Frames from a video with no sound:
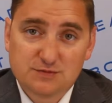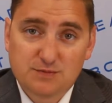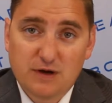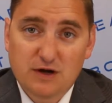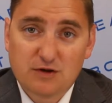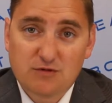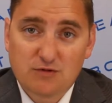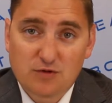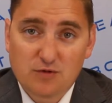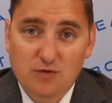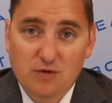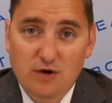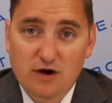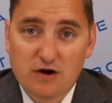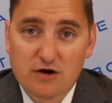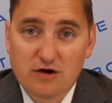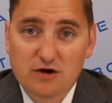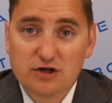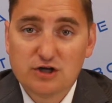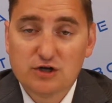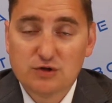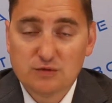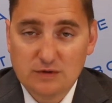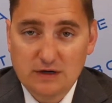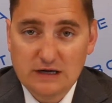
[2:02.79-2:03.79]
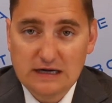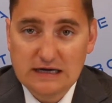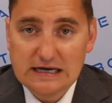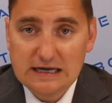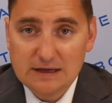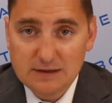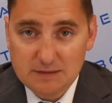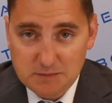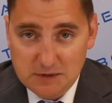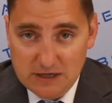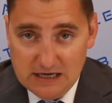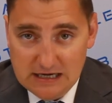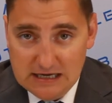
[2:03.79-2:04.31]
might require
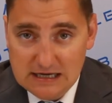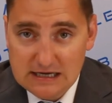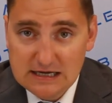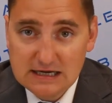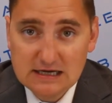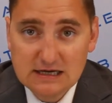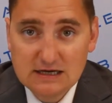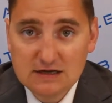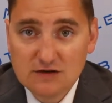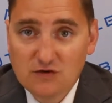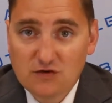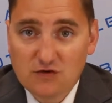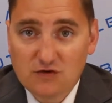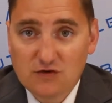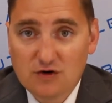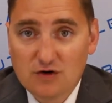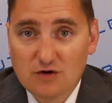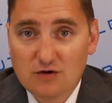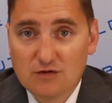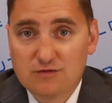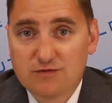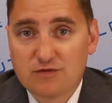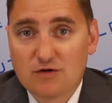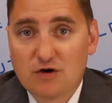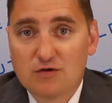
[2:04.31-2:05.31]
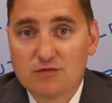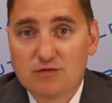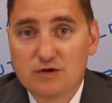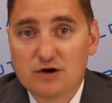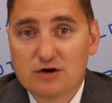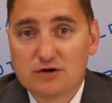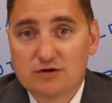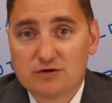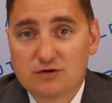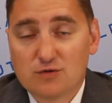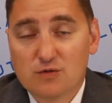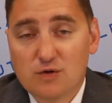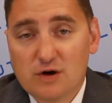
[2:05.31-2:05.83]
unanimity. So for our
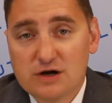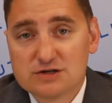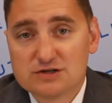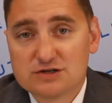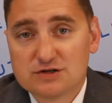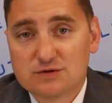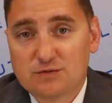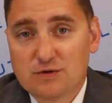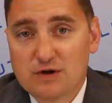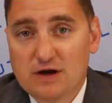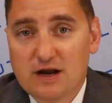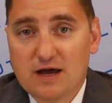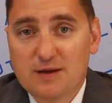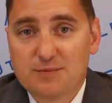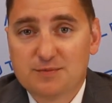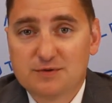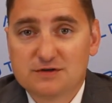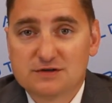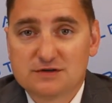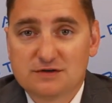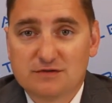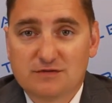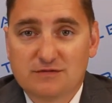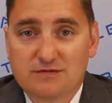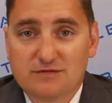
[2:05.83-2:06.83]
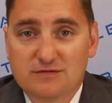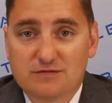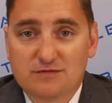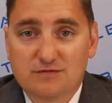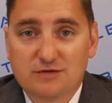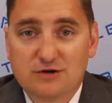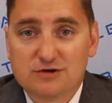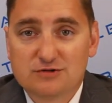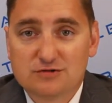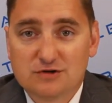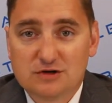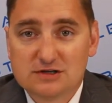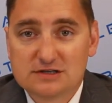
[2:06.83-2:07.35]
reader question, what happens if three
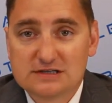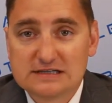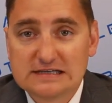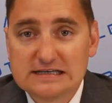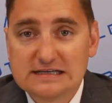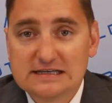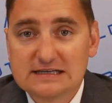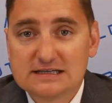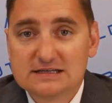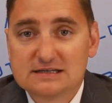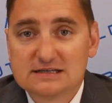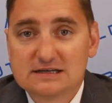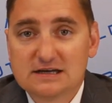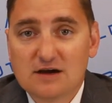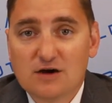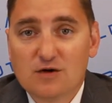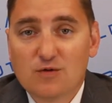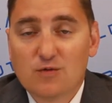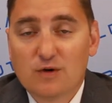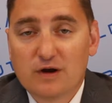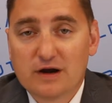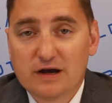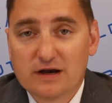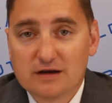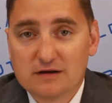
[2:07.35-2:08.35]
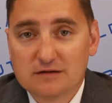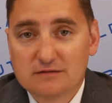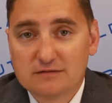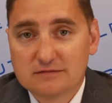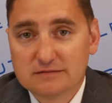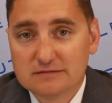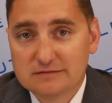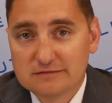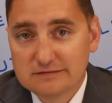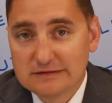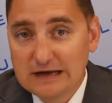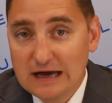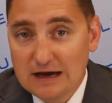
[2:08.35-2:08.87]
trustees want to
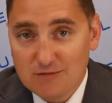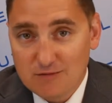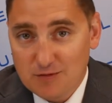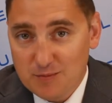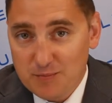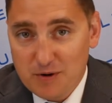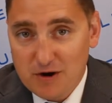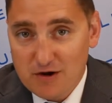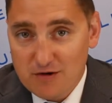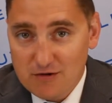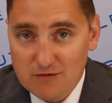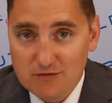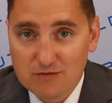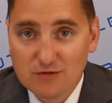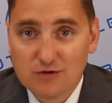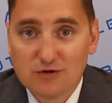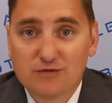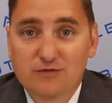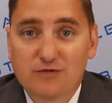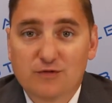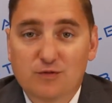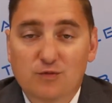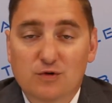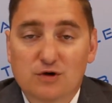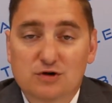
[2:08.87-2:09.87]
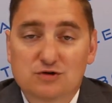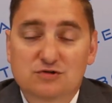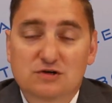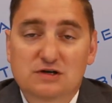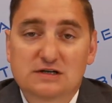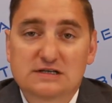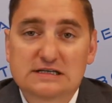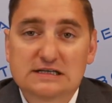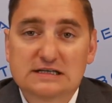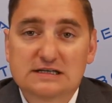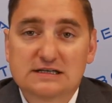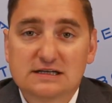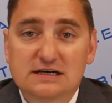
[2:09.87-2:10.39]
not repair a roof and one
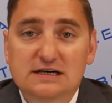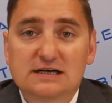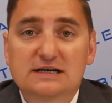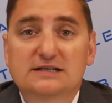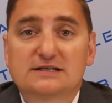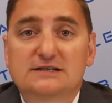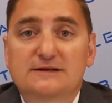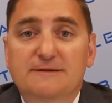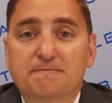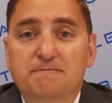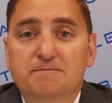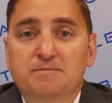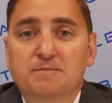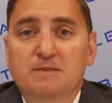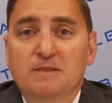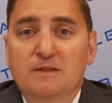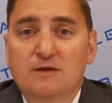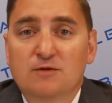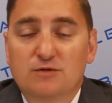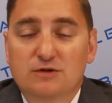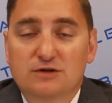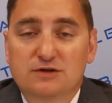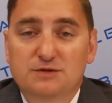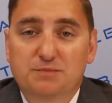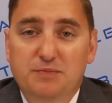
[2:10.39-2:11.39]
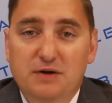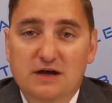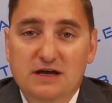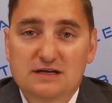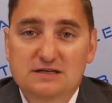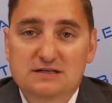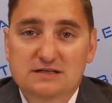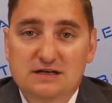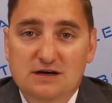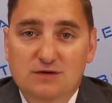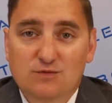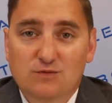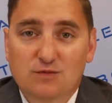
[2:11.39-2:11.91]
trustee does? Well, it depends
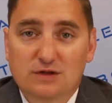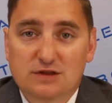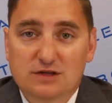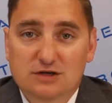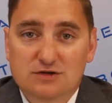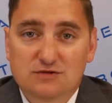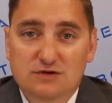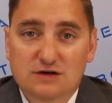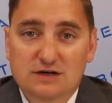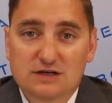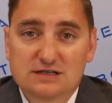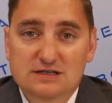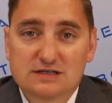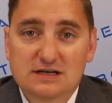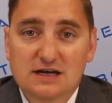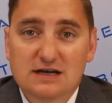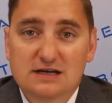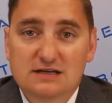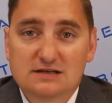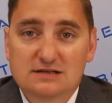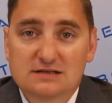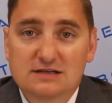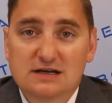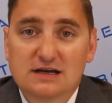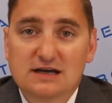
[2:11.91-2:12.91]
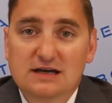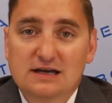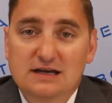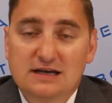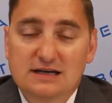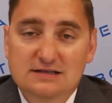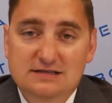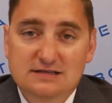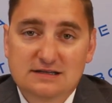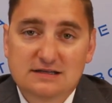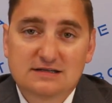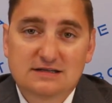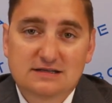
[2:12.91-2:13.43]
on what the trust says.
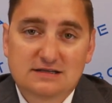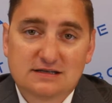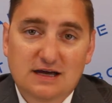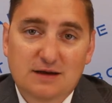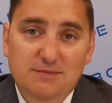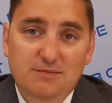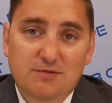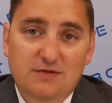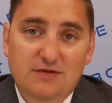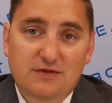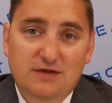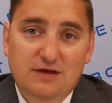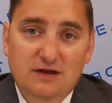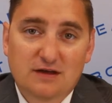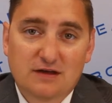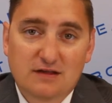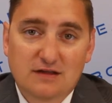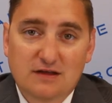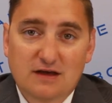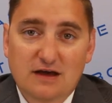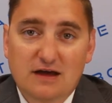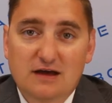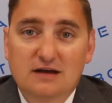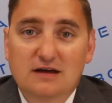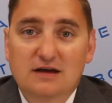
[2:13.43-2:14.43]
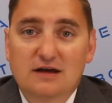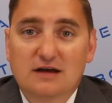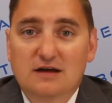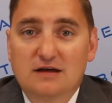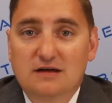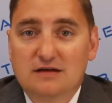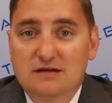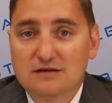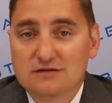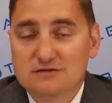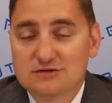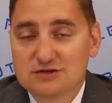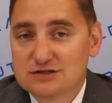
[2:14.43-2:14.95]
Is this the type of thing that
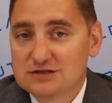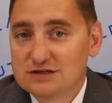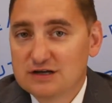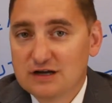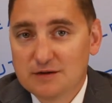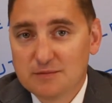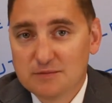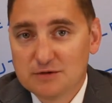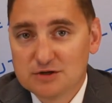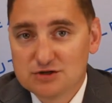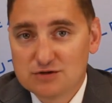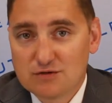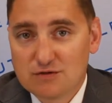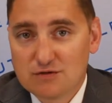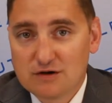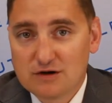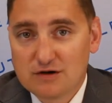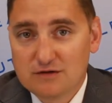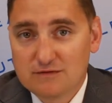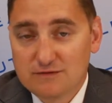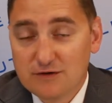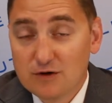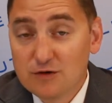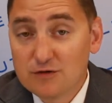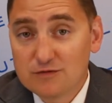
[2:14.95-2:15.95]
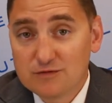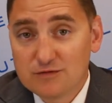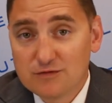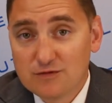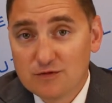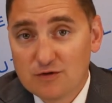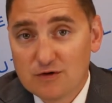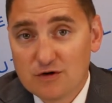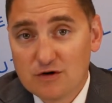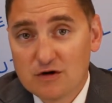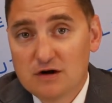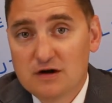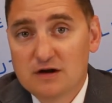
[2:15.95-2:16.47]
you just need a majority vote
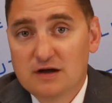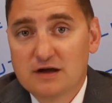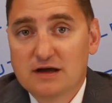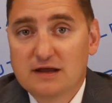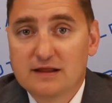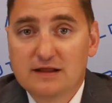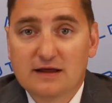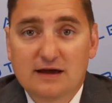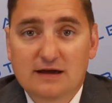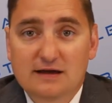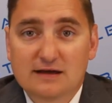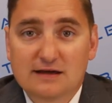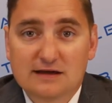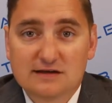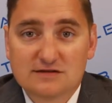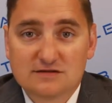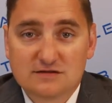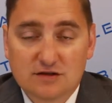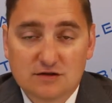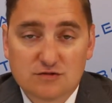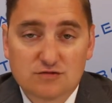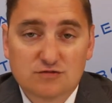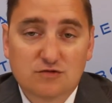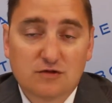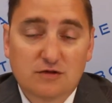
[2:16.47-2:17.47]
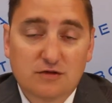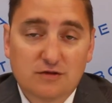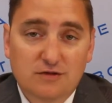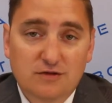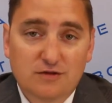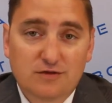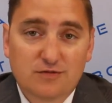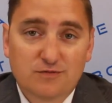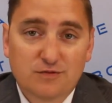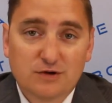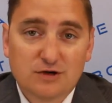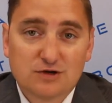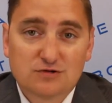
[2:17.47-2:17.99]
for? In that case, the, th the
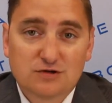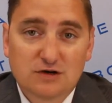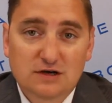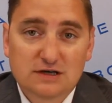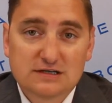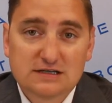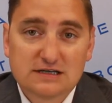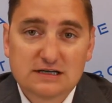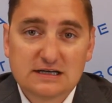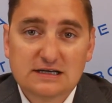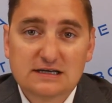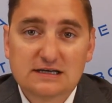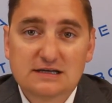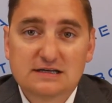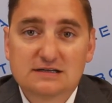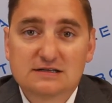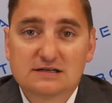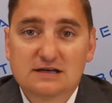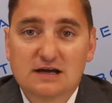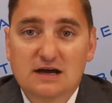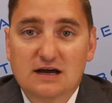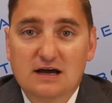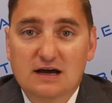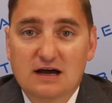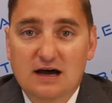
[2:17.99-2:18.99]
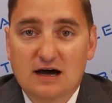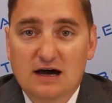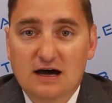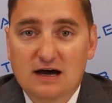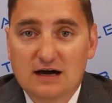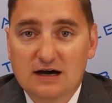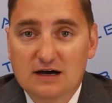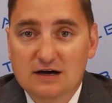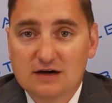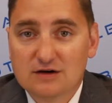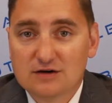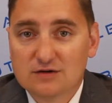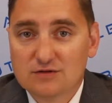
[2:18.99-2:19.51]
three trustees
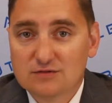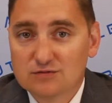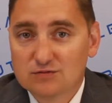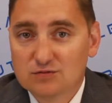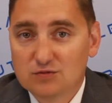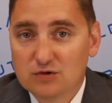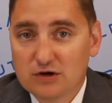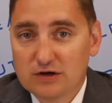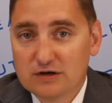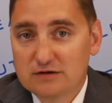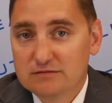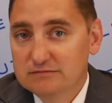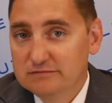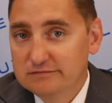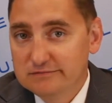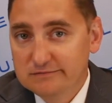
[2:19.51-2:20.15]
uh, would